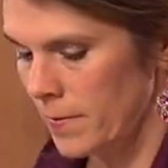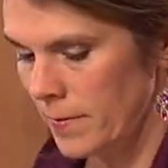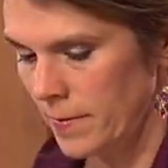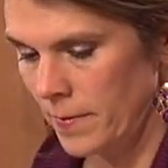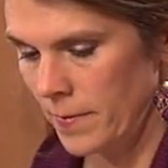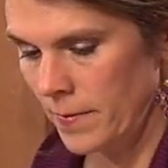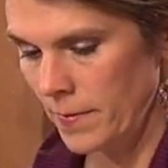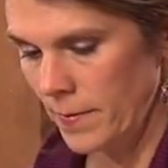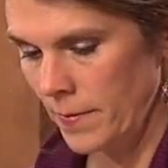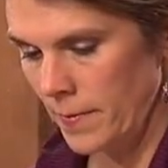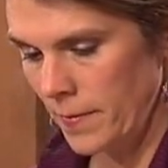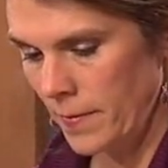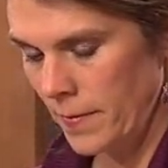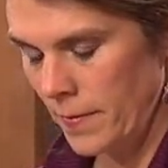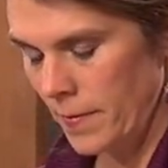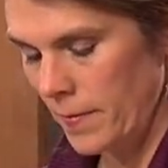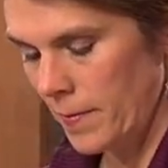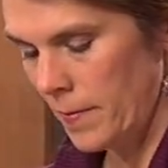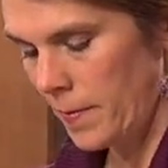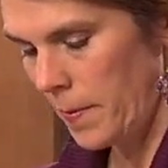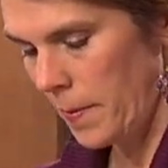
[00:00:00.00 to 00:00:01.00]

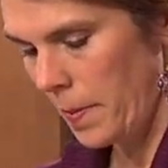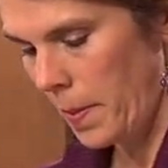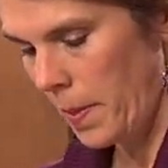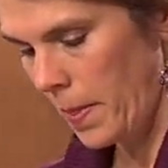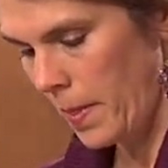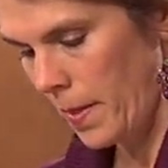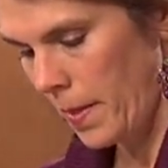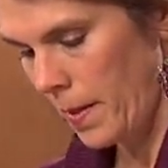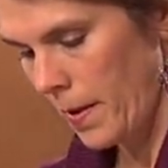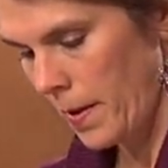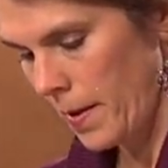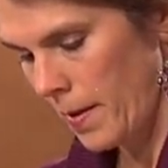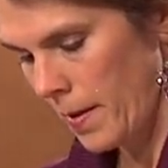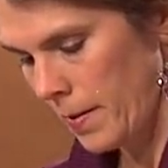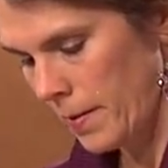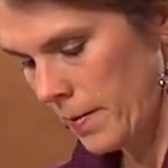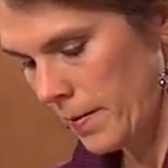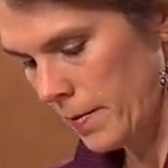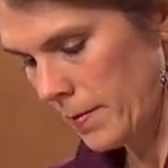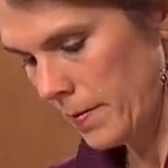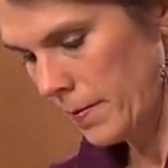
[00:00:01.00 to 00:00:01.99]
No words are spoken by the person on screen.